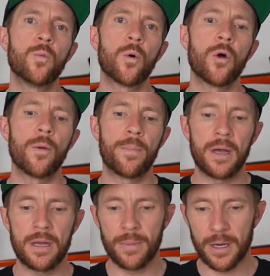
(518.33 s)
were
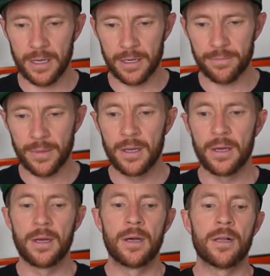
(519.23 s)
PBing.
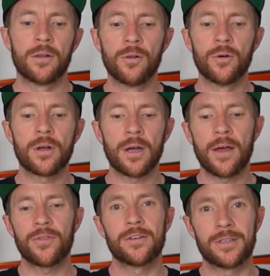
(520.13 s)
Look
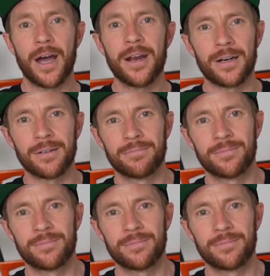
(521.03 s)
at the data.